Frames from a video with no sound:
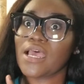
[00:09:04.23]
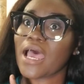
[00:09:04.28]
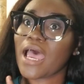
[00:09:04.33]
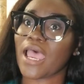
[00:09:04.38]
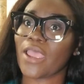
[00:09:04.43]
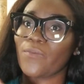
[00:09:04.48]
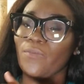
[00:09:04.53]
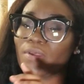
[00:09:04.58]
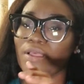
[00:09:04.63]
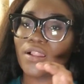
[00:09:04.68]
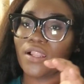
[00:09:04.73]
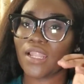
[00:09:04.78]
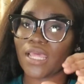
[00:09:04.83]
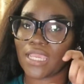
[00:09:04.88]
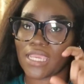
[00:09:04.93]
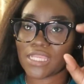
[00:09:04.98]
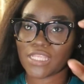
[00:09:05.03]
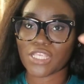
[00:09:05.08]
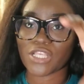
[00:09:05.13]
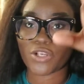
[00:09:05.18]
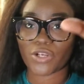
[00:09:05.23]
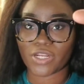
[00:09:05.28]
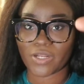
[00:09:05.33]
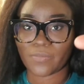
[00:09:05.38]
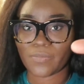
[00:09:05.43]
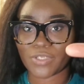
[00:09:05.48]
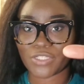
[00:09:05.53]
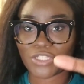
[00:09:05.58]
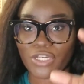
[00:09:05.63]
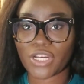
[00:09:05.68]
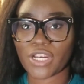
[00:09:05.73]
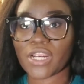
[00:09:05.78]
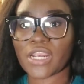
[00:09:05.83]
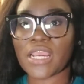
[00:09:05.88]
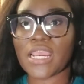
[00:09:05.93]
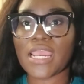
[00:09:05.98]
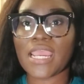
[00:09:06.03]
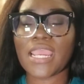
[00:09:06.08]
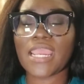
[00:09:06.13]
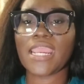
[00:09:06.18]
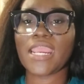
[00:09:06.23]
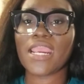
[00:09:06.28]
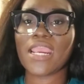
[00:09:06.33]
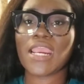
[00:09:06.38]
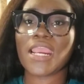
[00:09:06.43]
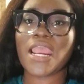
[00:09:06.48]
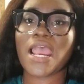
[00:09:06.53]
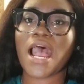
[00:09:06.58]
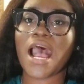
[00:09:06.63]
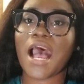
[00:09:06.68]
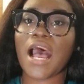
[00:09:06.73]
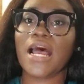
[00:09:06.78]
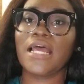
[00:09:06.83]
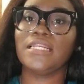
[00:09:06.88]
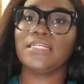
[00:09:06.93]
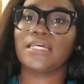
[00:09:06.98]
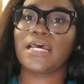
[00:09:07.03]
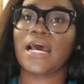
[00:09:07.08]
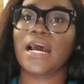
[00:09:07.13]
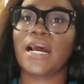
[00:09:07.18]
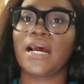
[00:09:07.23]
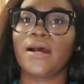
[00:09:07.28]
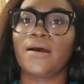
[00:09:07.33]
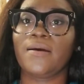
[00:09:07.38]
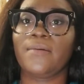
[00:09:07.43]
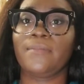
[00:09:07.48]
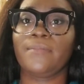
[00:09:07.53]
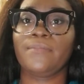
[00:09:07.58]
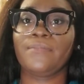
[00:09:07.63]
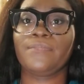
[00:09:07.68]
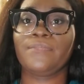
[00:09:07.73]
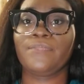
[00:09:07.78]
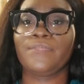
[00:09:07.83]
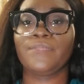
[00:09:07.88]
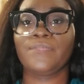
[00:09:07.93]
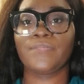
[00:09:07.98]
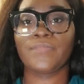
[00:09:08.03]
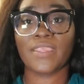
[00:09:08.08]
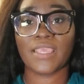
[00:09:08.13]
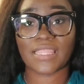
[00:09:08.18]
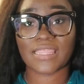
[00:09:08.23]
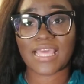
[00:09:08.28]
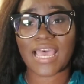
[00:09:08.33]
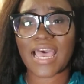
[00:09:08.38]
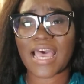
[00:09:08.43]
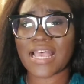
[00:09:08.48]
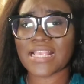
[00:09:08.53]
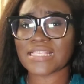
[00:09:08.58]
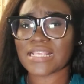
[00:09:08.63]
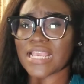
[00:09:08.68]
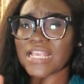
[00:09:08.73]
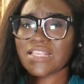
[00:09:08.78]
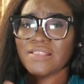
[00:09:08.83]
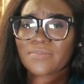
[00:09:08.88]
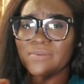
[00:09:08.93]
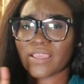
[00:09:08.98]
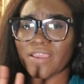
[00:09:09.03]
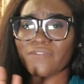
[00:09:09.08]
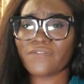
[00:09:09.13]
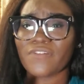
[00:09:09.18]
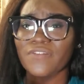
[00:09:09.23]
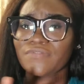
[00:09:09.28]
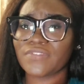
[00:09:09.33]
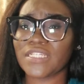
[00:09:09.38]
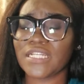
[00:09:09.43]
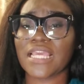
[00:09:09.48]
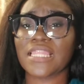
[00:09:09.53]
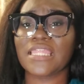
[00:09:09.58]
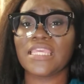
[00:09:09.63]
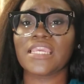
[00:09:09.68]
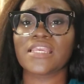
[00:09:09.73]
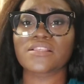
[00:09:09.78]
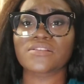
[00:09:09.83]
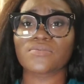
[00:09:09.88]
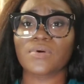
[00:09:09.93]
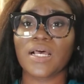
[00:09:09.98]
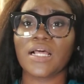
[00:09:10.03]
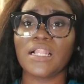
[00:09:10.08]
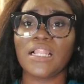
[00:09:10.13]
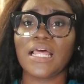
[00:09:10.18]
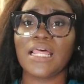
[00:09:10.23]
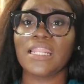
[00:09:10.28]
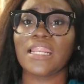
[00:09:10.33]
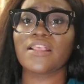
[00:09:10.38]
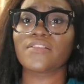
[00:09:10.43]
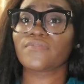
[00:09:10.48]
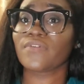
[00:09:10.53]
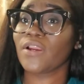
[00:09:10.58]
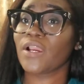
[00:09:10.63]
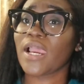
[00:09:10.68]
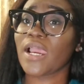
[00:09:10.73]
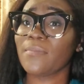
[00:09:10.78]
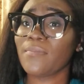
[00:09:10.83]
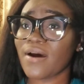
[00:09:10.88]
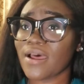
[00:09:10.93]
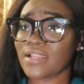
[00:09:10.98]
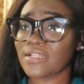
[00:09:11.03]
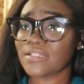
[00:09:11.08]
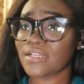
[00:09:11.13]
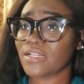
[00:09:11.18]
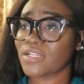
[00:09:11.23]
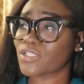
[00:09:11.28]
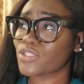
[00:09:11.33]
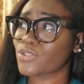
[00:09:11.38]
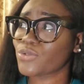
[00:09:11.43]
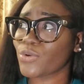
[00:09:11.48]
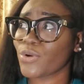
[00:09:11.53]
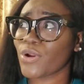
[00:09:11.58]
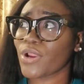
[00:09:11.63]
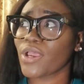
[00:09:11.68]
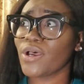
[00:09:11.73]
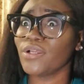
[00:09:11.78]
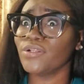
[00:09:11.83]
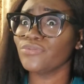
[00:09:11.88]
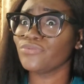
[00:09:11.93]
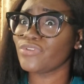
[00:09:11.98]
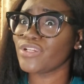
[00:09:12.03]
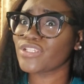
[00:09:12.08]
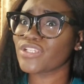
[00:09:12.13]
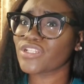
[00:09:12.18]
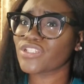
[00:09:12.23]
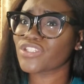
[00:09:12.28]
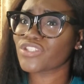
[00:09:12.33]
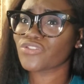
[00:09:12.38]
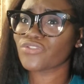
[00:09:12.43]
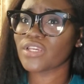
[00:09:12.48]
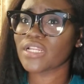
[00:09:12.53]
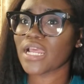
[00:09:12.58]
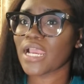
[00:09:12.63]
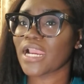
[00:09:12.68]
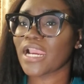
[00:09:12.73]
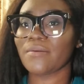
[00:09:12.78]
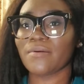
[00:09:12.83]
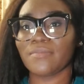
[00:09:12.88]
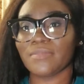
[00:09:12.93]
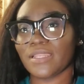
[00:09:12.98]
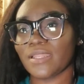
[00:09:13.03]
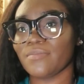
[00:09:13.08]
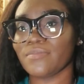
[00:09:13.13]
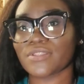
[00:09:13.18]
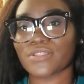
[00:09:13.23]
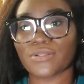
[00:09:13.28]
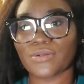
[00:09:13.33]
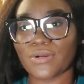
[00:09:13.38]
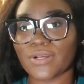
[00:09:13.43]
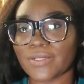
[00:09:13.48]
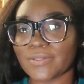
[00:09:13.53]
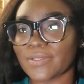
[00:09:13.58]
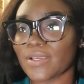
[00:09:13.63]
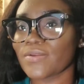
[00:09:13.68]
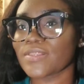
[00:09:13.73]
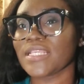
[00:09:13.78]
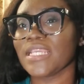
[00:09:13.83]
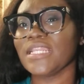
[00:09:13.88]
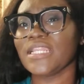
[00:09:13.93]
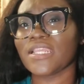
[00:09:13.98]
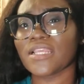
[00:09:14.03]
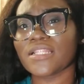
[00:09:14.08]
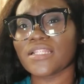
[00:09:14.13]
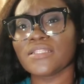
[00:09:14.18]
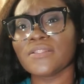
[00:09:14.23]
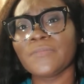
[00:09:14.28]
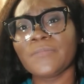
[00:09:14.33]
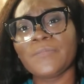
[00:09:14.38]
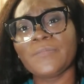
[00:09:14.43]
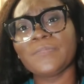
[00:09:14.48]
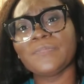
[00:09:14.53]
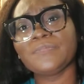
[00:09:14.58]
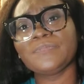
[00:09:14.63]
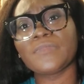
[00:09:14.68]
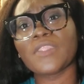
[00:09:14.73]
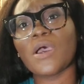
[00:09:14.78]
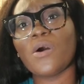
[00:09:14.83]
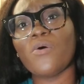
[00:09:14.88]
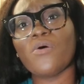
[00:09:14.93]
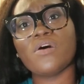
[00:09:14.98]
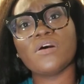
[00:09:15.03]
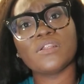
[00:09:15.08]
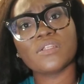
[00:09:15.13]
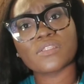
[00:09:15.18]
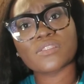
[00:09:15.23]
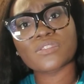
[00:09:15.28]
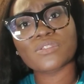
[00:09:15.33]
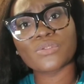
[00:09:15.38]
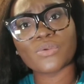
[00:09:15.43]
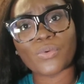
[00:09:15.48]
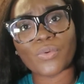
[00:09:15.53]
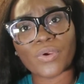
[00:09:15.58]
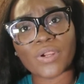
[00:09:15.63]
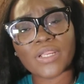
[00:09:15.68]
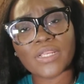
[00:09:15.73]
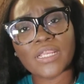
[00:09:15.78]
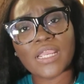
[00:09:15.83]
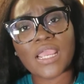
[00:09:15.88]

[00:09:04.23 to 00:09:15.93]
I will like insert a picture here. And um, that has SPF 15, I think, as well. And that's very. I bought it on the store on Regent Street. I can't remember the store. It was Indian owned store.